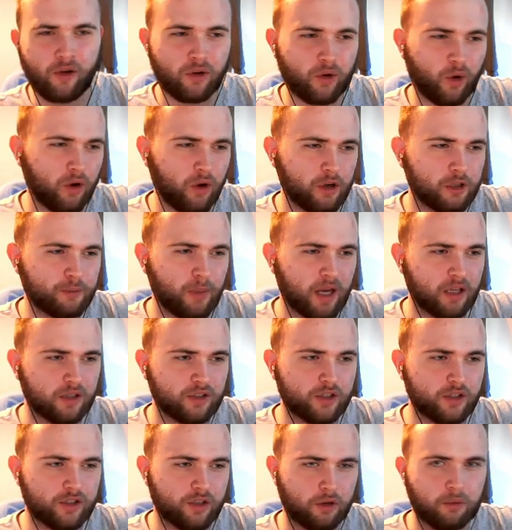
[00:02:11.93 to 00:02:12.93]
quite as bad as
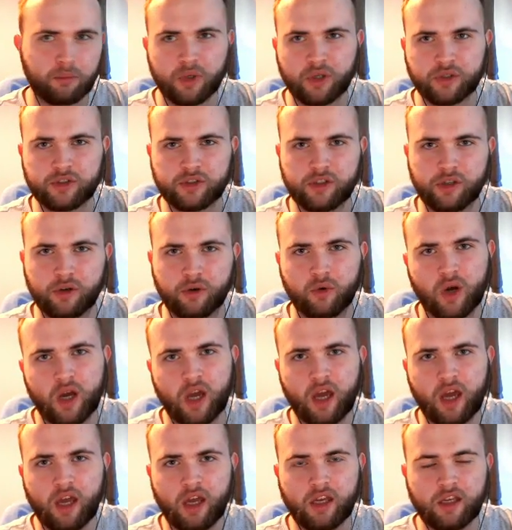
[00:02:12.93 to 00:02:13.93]
her son, but still,
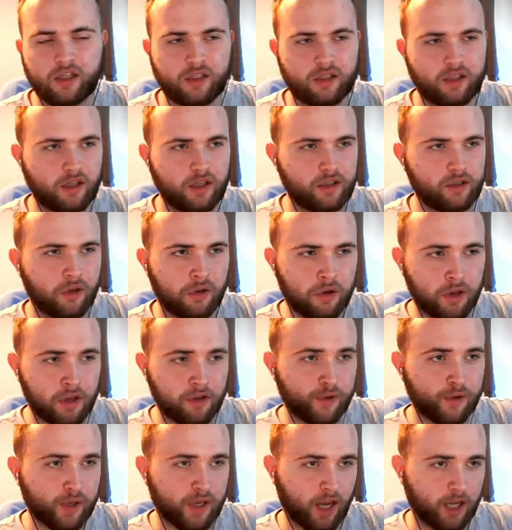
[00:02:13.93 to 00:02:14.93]
if
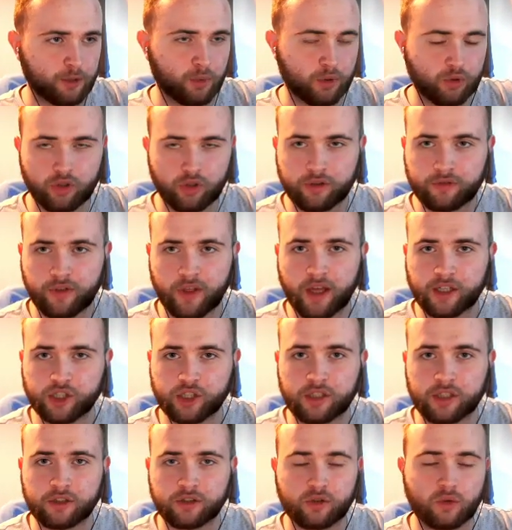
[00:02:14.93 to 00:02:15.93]
you catch my drift there,
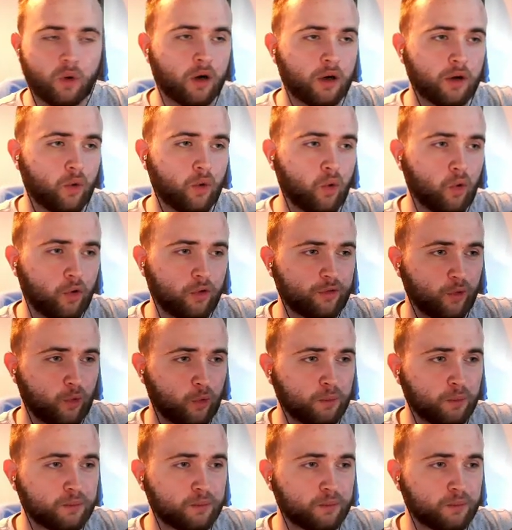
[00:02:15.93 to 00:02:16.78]
she is quite awful.